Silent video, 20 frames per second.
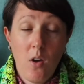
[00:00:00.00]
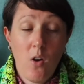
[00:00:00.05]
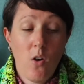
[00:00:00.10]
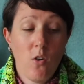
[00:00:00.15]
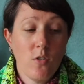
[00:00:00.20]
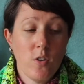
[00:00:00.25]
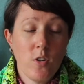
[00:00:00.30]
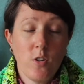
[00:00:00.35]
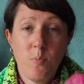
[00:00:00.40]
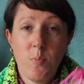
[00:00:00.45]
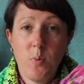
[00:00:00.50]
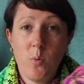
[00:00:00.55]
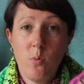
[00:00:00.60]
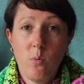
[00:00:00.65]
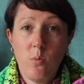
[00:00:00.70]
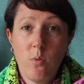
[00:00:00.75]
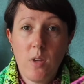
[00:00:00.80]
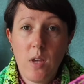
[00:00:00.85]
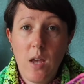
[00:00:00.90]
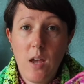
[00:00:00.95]
horrid
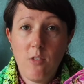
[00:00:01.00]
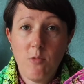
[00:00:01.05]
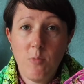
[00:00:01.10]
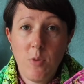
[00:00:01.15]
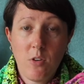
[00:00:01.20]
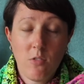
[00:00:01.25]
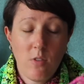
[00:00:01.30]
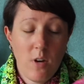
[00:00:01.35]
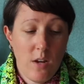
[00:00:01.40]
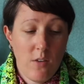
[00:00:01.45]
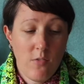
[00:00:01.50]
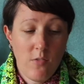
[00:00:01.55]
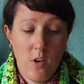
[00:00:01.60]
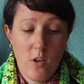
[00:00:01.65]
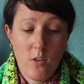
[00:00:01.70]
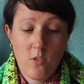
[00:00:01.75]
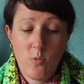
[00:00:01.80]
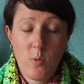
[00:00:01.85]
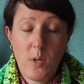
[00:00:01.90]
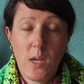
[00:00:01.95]
ball that gave me grief
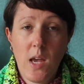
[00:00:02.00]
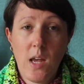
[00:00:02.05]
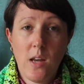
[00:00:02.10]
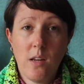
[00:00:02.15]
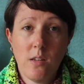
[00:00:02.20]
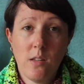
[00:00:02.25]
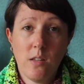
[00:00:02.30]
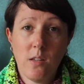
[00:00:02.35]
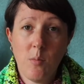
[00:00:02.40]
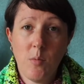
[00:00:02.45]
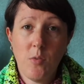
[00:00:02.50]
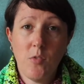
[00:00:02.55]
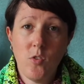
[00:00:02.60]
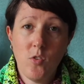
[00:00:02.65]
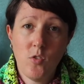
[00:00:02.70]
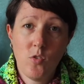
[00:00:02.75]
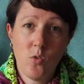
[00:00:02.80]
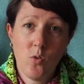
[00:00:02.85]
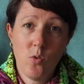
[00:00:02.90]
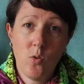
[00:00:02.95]
last weekend, as some of you
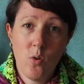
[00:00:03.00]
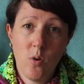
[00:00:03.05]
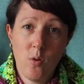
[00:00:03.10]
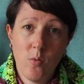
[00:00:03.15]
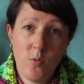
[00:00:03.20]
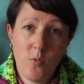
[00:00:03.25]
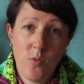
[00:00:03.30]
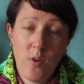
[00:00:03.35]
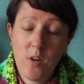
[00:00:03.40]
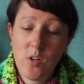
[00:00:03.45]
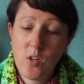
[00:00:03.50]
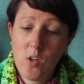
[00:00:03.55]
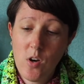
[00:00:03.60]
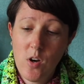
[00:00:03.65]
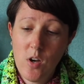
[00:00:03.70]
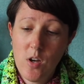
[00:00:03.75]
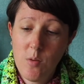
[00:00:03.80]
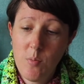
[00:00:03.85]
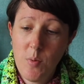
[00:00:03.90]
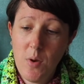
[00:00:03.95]
saw. I was very
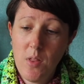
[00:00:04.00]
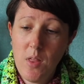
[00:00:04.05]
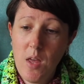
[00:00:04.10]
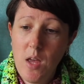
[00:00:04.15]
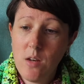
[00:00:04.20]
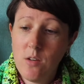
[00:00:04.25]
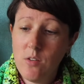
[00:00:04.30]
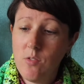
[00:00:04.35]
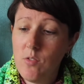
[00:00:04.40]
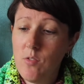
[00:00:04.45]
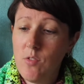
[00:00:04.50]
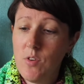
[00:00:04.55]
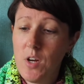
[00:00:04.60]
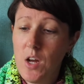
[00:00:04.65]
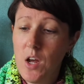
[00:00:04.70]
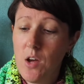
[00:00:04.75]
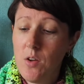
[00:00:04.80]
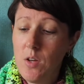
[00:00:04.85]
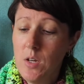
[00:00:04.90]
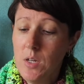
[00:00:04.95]
tired by the end of the
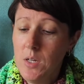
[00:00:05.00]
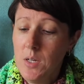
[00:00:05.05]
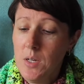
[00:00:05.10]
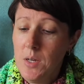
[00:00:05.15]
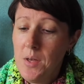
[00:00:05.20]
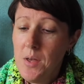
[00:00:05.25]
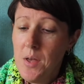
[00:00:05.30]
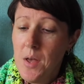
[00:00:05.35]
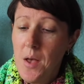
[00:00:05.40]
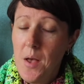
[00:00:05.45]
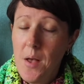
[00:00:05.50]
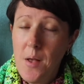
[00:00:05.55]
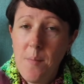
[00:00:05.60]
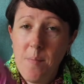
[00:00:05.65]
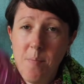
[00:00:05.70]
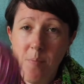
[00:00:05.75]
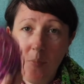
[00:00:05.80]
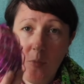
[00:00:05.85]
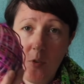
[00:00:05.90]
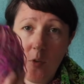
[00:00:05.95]
video.
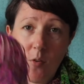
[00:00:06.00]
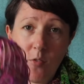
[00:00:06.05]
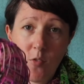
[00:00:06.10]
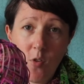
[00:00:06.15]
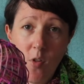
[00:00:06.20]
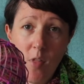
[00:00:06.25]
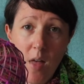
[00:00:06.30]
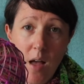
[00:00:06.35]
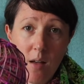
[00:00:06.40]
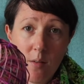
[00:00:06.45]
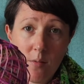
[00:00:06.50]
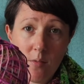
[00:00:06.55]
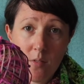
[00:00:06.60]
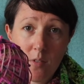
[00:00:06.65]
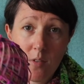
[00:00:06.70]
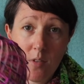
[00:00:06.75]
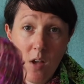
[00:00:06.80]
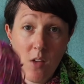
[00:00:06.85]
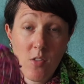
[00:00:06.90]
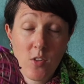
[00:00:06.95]
So I've got that.
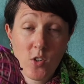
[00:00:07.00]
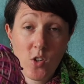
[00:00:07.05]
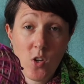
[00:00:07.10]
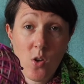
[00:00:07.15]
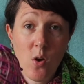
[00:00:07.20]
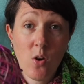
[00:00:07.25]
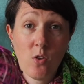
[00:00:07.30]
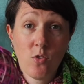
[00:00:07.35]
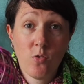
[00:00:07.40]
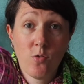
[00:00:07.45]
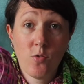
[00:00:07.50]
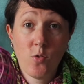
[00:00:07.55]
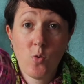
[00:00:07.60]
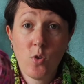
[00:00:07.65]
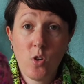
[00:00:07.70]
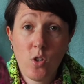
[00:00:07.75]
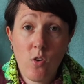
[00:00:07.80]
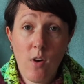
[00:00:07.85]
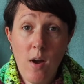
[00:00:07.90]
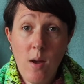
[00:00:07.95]
It's the other
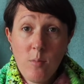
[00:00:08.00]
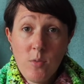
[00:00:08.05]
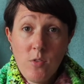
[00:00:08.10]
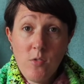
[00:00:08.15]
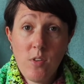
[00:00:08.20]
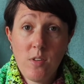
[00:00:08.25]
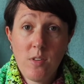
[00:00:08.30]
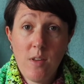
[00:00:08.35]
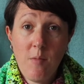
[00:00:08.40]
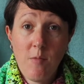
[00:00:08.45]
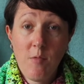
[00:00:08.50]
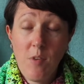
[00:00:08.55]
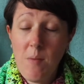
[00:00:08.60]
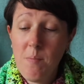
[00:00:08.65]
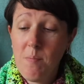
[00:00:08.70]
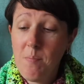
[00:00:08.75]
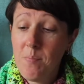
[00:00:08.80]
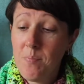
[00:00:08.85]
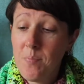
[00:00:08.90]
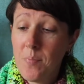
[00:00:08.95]
240 grams of this
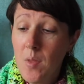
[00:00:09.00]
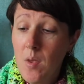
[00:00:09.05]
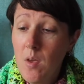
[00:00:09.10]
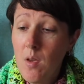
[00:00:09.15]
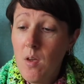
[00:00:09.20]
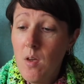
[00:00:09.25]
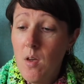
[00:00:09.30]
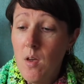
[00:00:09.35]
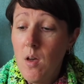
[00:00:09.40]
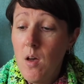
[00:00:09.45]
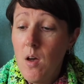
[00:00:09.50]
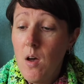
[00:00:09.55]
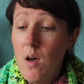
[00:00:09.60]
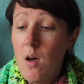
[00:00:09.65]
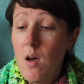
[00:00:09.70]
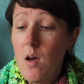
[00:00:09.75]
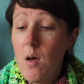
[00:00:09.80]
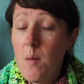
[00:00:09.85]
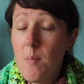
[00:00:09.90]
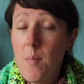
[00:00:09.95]
Advent.
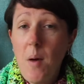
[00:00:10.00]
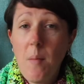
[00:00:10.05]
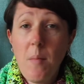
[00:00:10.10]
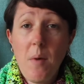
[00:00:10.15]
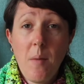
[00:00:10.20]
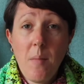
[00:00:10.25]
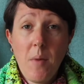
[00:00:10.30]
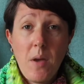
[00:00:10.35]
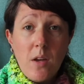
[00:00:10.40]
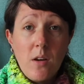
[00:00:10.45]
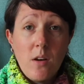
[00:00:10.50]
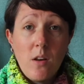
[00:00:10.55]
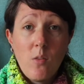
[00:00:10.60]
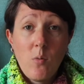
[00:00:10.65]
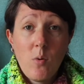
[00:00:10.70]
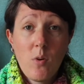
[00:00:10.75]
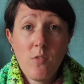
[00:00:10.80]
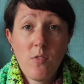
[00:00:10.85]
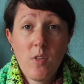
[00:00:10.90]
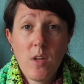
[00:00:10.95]
I might make another
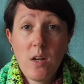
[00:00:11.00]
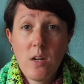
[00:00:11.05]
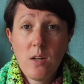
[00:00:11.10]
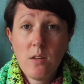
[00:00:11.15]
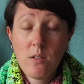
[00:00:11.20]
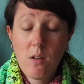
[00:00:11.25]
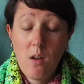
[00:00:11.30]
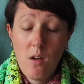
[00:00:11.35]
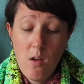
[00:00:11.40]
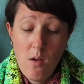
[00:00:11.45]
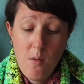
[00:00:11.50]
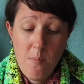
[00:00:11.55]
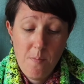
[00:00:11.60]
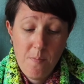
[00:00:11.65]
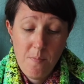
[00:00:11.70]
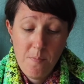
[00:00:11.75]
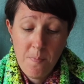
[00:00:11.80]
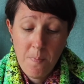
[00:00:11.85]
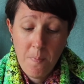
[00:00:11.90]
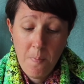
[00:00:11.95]
one of these.
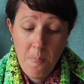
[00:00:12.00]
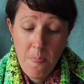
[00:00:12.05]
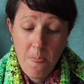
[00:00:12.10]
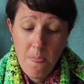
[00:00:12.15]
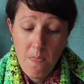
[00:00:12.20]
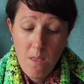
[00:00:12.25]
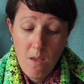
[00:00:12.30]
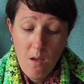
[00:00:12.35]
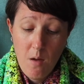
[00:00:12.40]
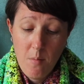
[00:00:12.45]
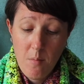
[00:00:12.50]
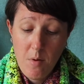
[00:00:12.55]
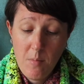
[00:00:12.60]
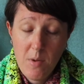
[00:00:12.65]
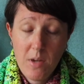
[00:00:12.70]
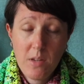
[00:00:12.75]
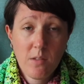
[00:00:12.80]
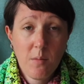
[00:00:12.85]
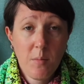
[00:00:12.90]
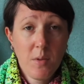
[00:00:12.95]
I might
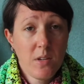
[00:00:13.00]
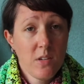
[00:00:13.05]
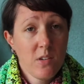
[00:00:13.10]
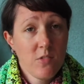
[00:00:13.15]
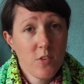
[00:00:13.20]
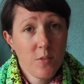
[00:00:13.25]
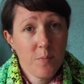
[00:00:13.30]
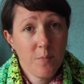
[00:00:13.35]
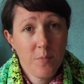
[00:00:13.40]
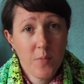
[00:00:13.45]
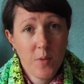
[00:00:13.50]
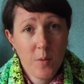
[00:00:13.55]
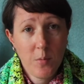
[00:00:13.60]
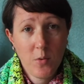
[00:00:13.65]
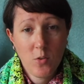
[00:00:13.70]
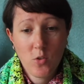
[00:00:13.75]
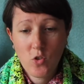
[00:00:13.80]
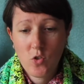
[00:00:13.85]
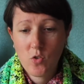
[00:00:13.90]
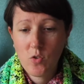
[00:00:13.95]
make something different. I'm
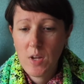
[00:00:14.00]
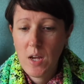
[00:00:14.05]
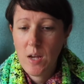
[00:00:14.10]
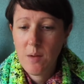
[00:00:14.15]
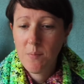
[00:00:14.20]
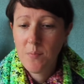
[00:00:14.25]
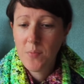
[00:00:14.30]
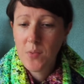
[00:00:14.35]
not sure yet.